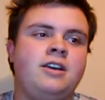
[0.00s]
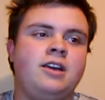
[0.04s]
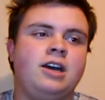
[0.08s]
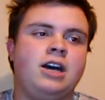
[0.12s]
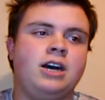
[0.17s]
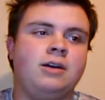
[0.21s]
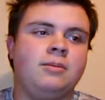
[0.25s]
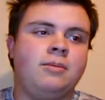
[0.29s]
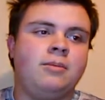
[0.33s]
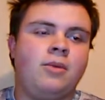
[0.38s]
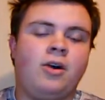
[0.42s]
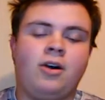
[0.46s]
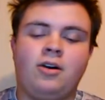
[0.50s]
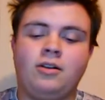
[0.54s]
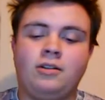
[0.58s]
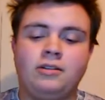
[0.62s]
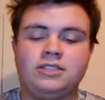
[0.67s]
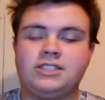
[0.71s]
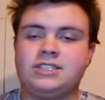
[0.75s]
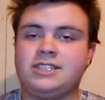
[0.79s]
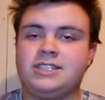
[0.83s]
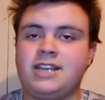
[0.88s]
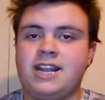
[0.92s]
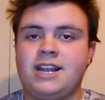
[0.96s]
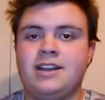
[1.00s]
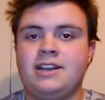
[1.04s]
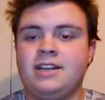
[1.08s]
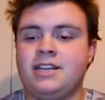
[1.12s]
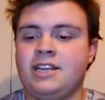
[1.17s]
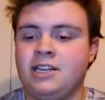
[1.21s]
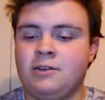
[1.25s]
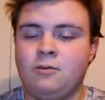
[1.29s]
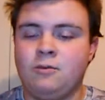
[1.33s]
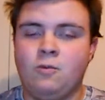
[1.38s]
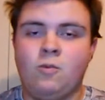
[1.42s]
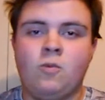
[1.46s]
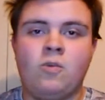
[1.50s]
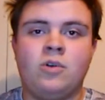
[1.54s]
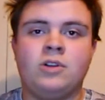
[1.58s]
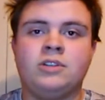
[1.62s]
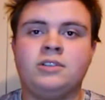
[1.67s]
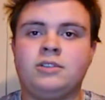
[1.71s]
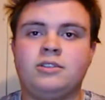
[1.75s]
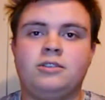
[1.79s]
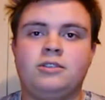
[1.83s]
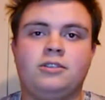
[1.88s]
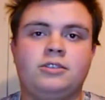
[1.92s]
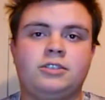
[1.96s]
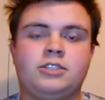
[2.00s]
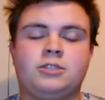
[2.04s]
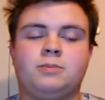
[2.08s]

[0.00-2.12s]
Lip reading: all standing in one little